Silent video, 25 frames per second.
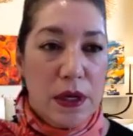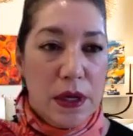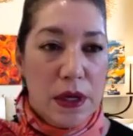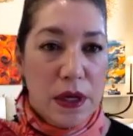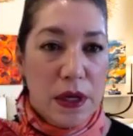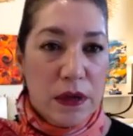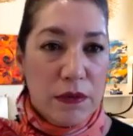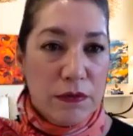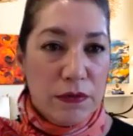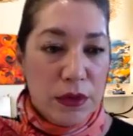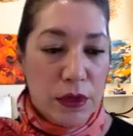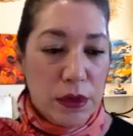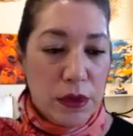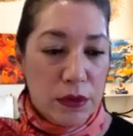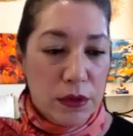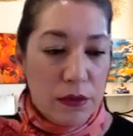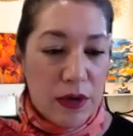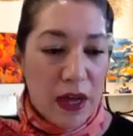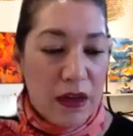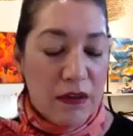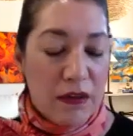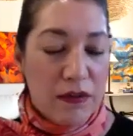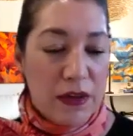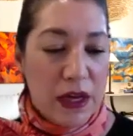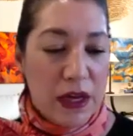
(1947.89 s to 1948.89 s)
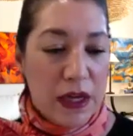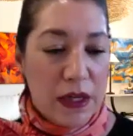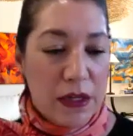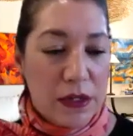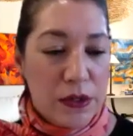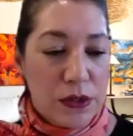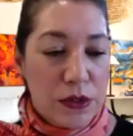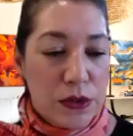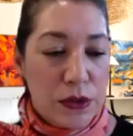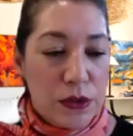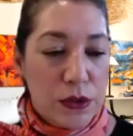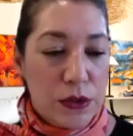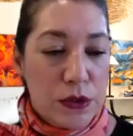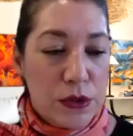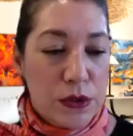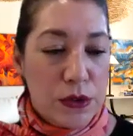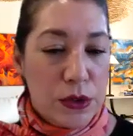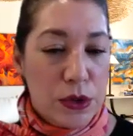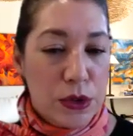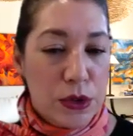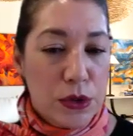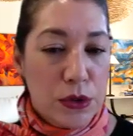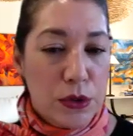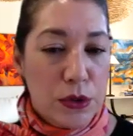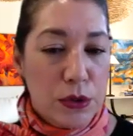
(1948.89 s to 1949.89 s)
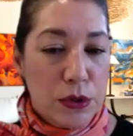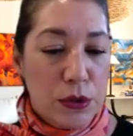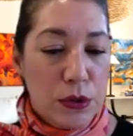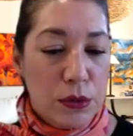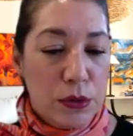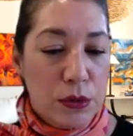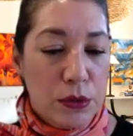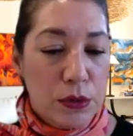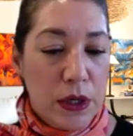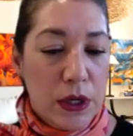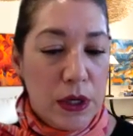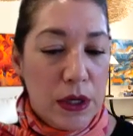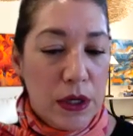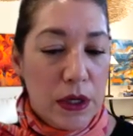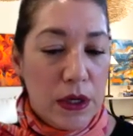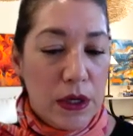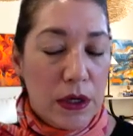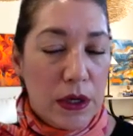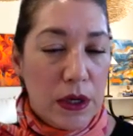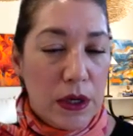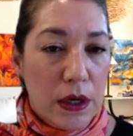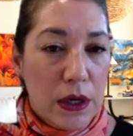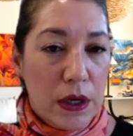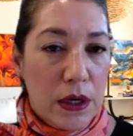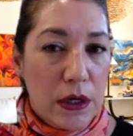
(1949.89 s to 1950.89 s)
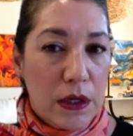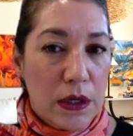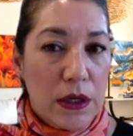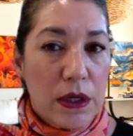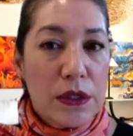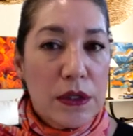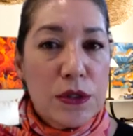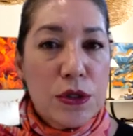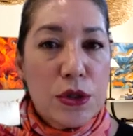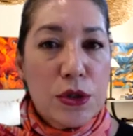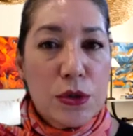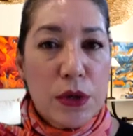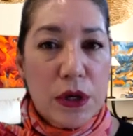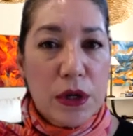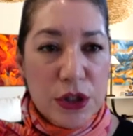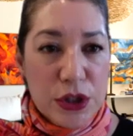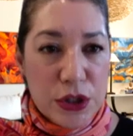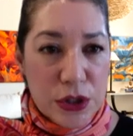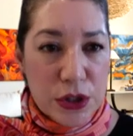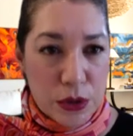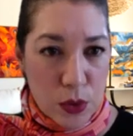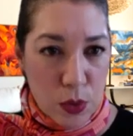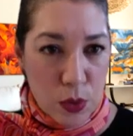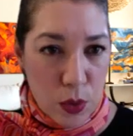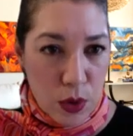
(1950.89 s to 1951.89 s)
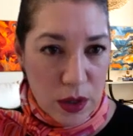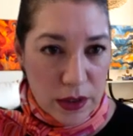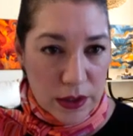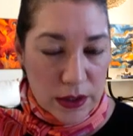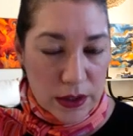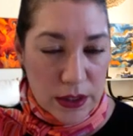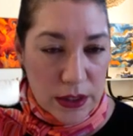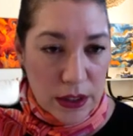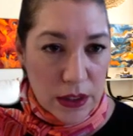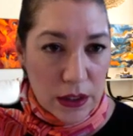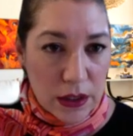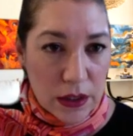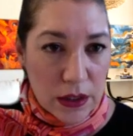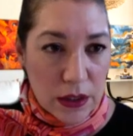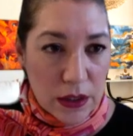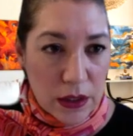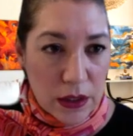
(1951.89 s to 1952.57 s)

if you don't have answers to construction quality,